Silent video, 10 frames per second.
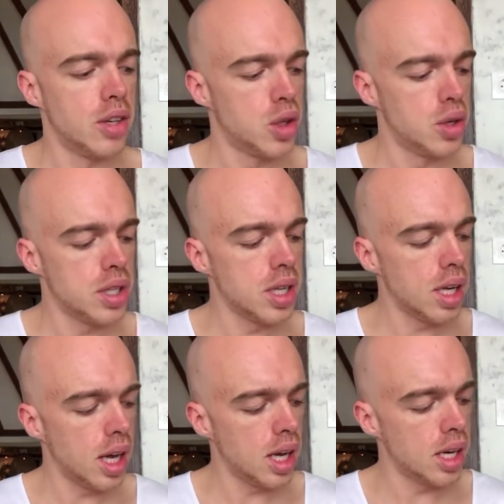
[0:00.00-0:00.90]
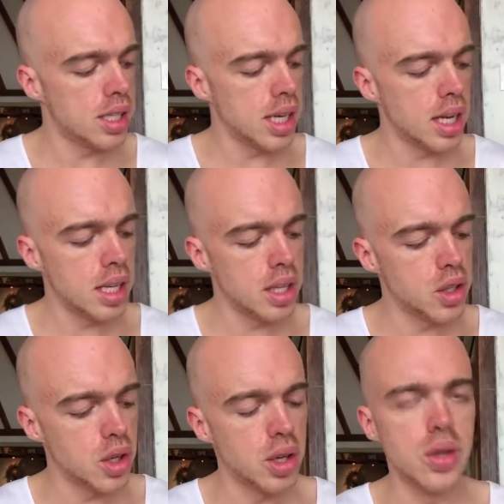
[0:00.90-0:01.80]
choosing a daily
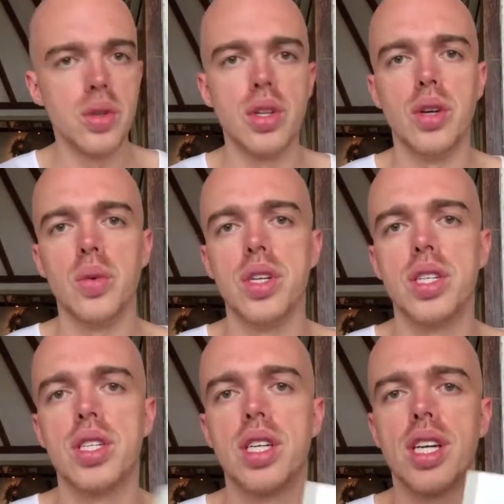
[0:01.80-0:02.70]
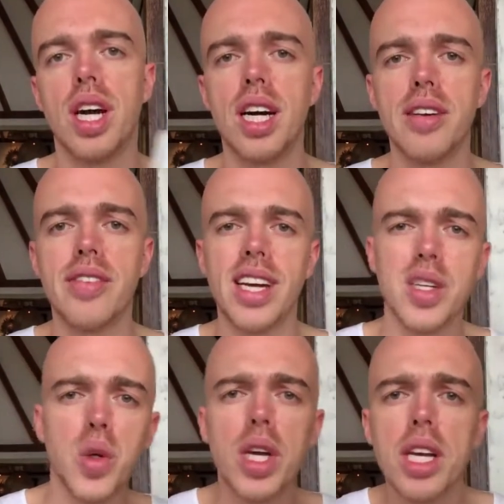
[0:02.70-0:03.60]
journal that was kind of like
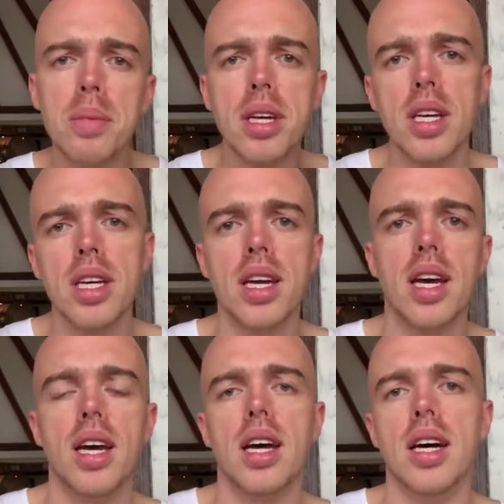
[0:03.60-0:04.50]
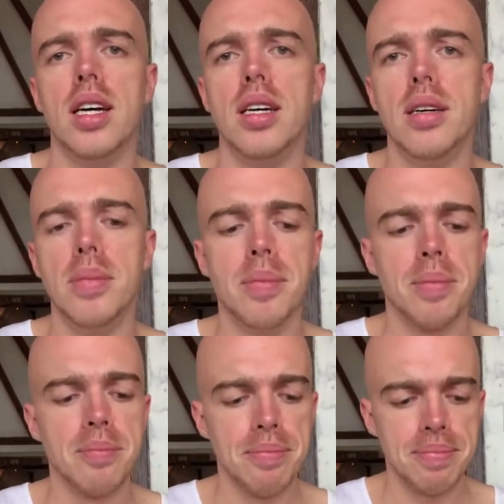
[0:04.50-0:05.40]
too hippie. I
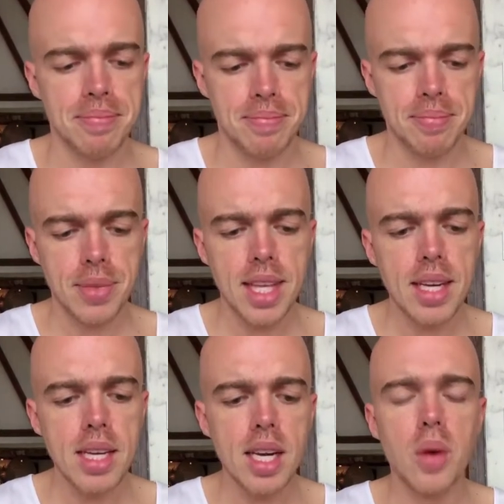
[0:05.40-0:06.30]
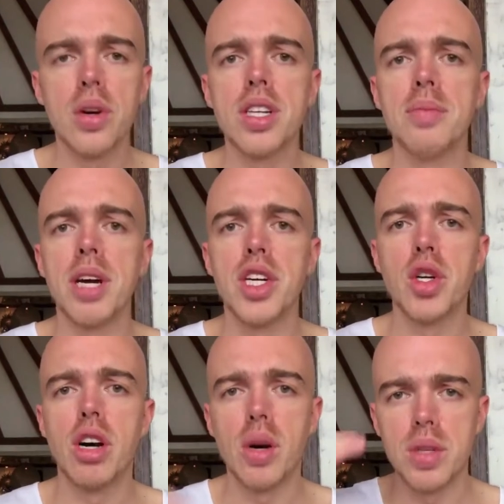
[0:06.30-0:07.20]
wanted to make
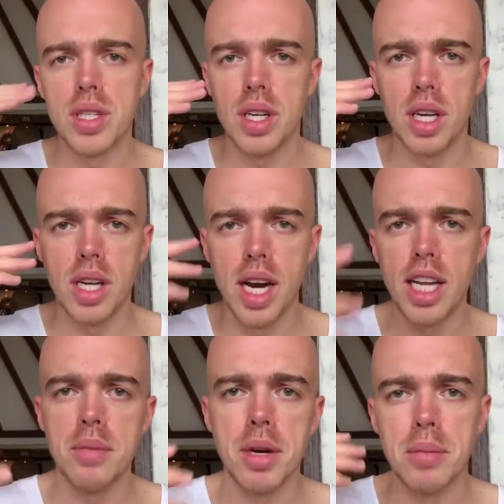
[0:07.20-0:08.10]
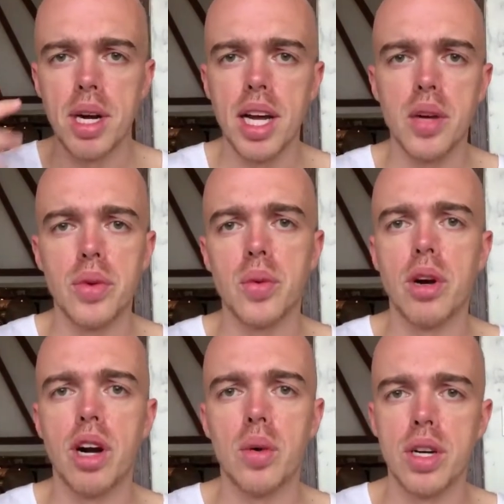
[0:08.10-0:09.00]
sure I was aligning my mind with
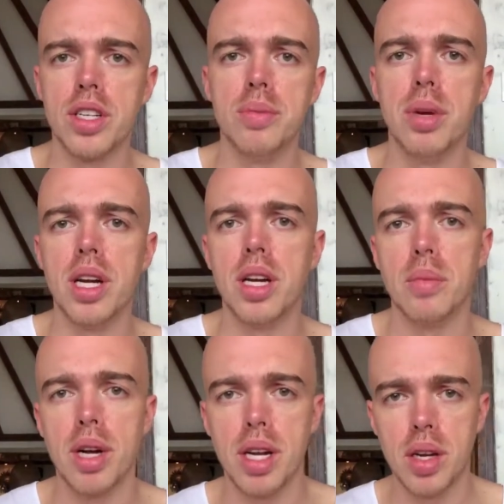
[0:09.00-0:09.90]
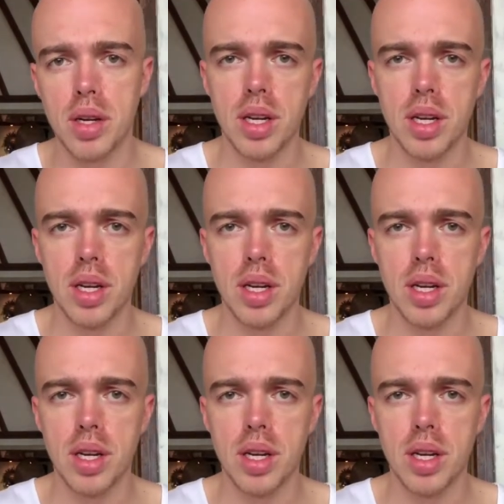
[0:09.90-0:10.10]
where I wanted to be in my